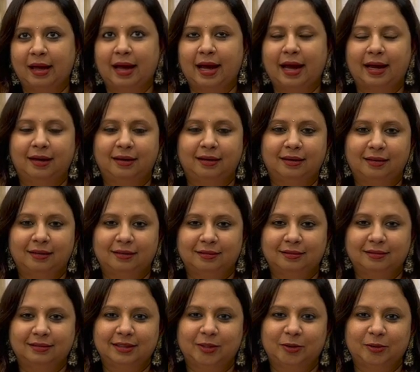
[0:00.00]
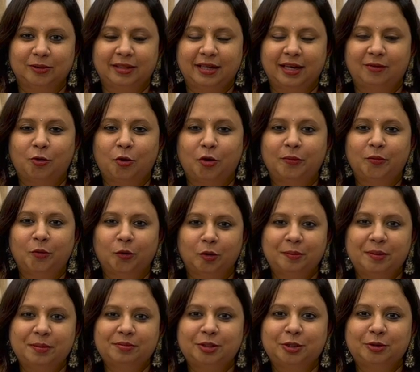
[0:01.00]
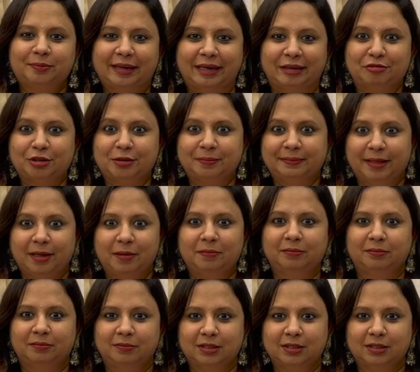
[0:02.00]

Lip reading: and they want more people to buy from them.